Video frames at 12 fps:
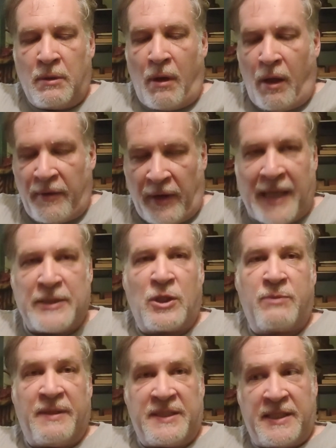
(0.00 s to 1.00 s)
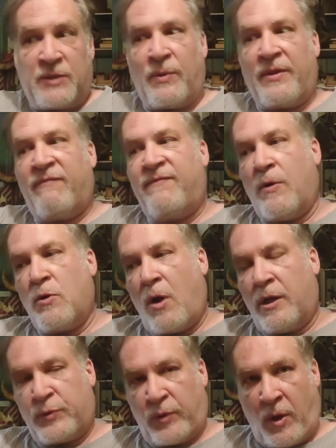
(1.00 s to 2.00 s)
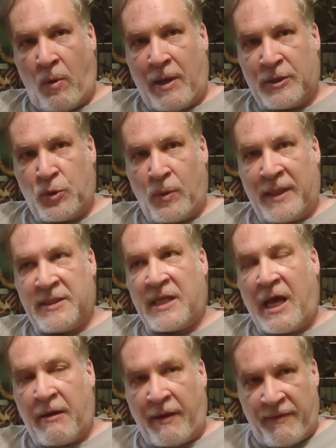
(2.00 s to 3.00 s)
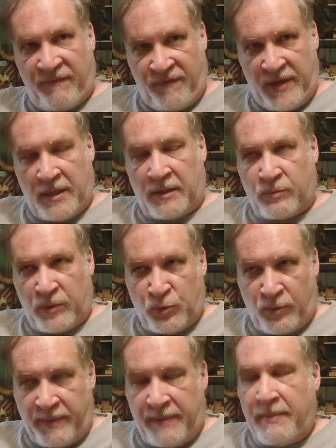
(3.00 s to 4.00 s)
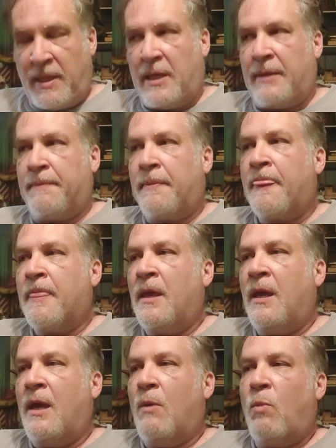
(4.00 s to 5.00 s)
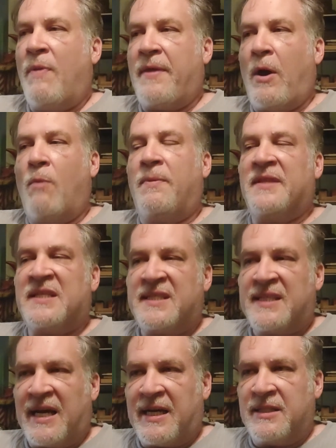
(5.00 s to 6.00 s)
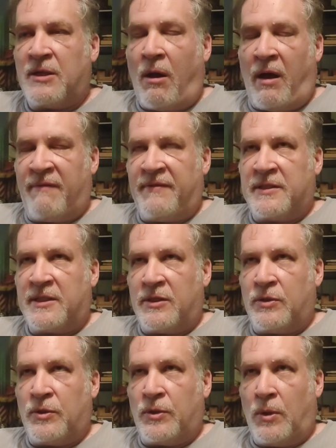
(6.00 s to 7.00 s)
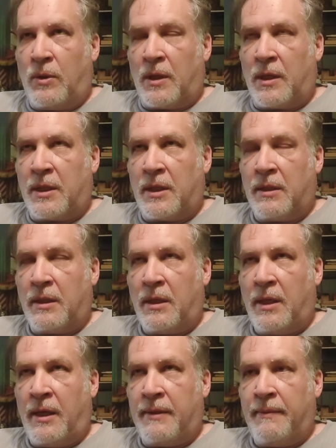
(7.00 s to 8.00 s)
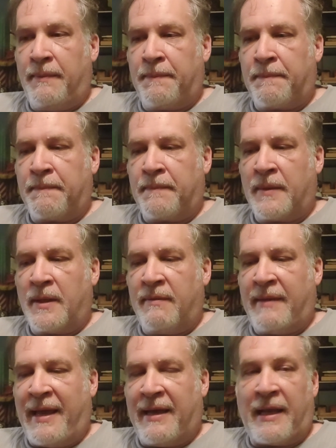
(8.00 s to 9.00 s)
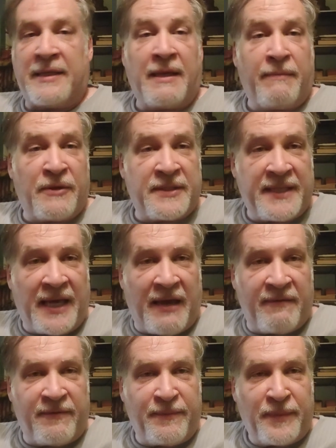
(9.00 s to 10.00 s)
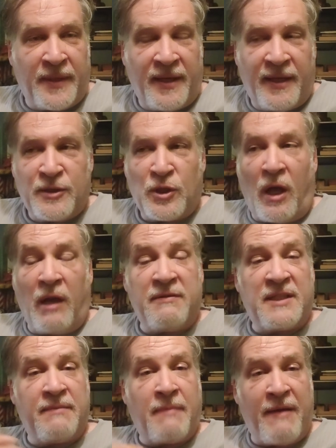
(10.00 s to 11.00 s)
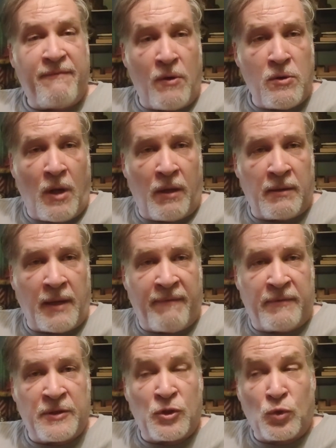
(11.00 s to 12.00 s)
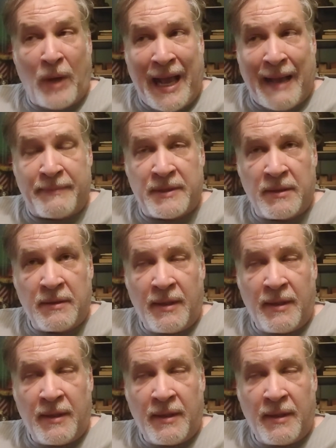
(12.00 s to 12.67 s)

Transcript: all their lines were busy, is when the phone calls would go out to us out in the field, which would be me. When they opened the second office in New York, they had like double the staff. So all of a sudden, my phone call levels dropped.